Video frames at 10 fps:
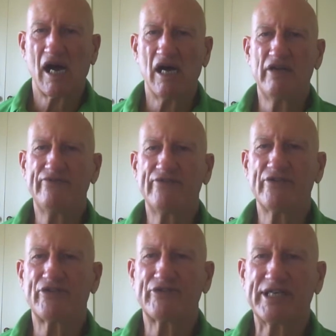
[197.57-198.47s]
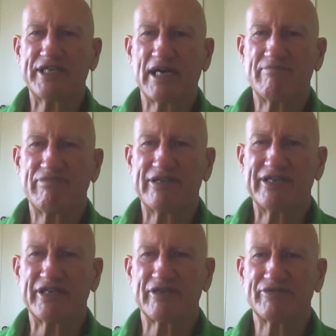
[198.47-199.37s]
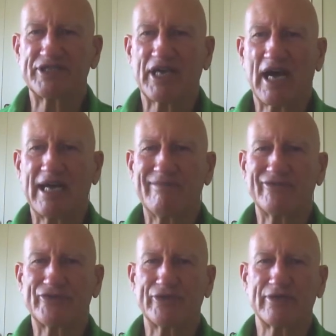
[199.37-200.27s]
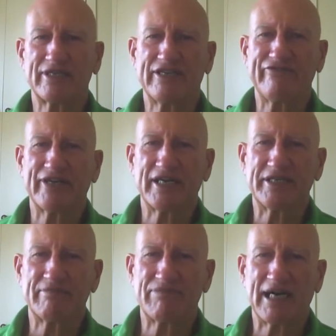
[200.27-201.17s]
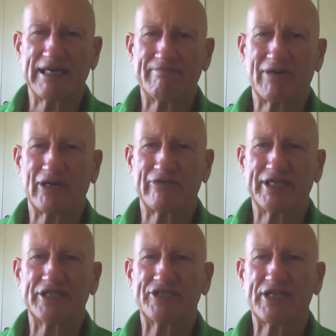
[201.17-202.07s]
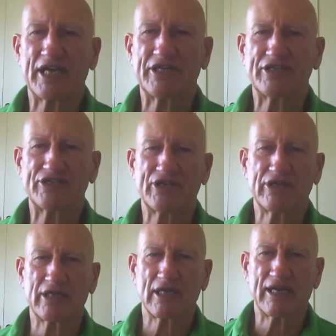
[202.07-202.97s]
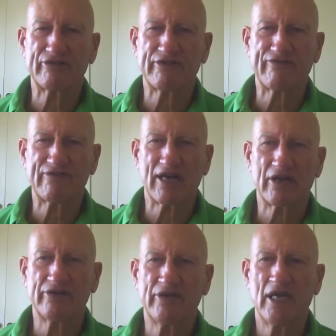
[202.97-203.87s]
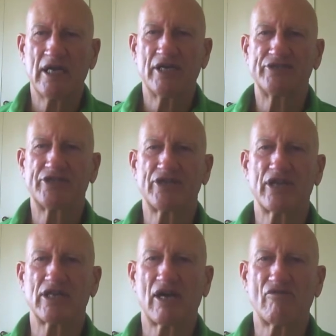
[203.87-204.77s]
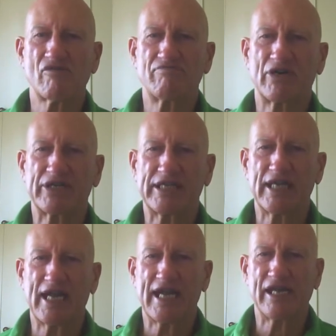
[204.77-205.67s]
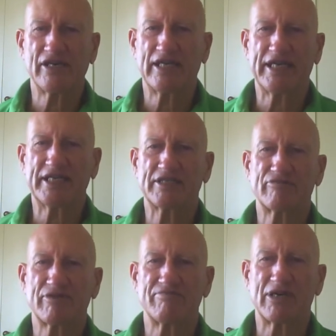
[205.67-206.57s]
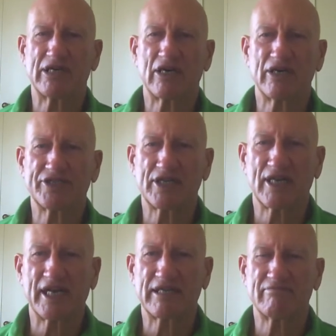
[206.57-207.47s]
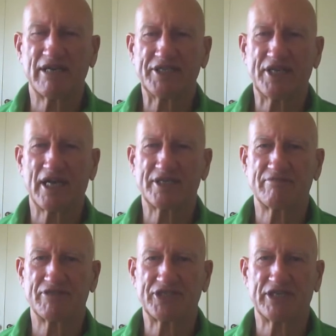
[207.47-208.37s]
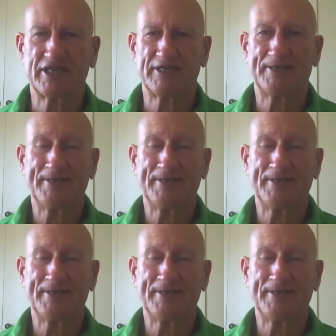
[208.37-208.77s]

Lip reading: Over a 3-day period, I was able to alleviate the pain by reinstating circulatory flow to the lower body and legs with my oscillating massage machine.